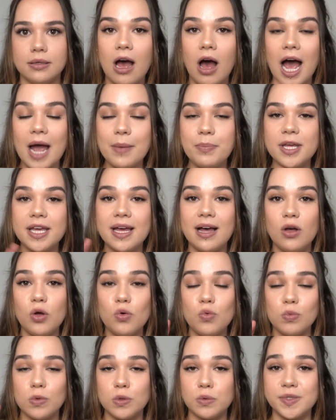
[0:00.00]

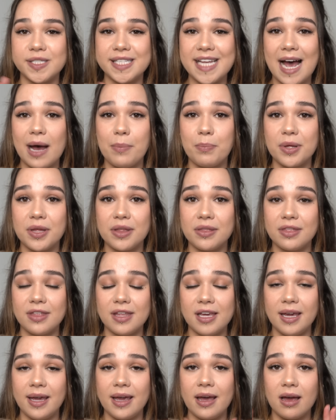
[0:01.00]
IPL will zap
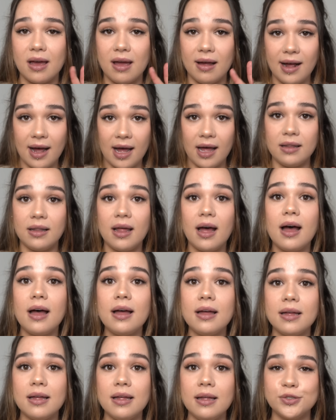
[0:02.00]
the
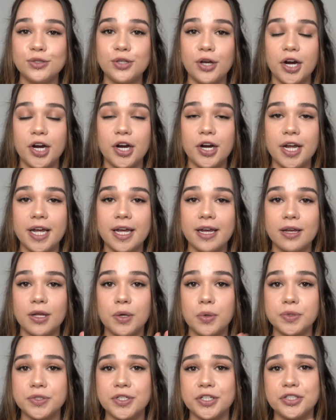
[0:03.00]
color, so it can
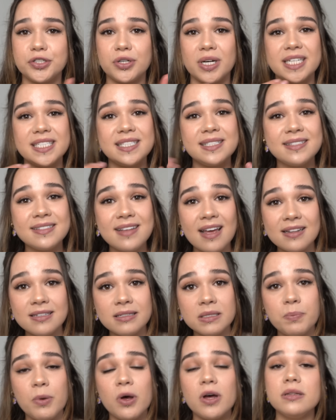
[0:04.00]
also treat
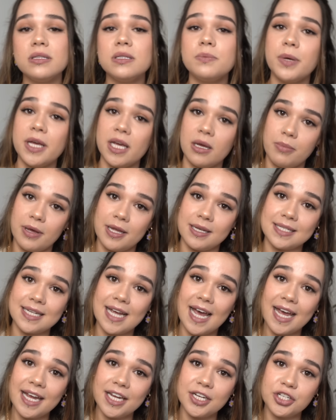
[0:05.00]
sunspots,
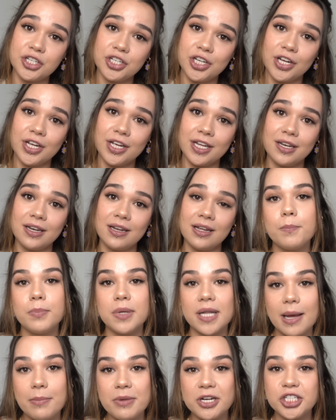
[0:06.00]
pigmentation,
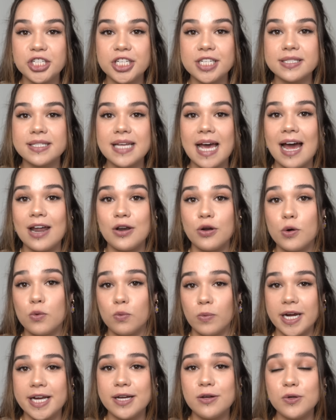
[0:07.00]
blemishes,
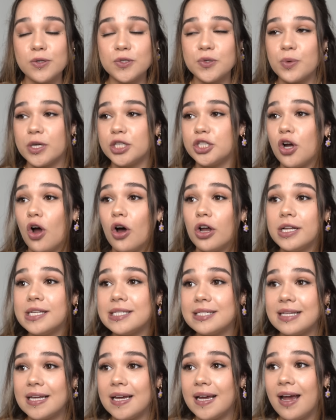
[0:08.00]
and wrinkles, which
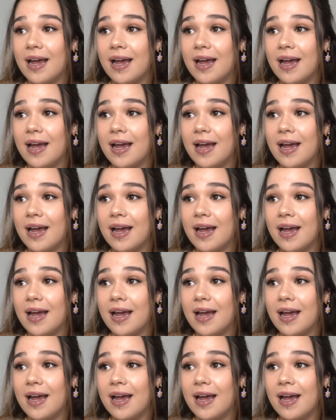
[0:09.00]
honestly,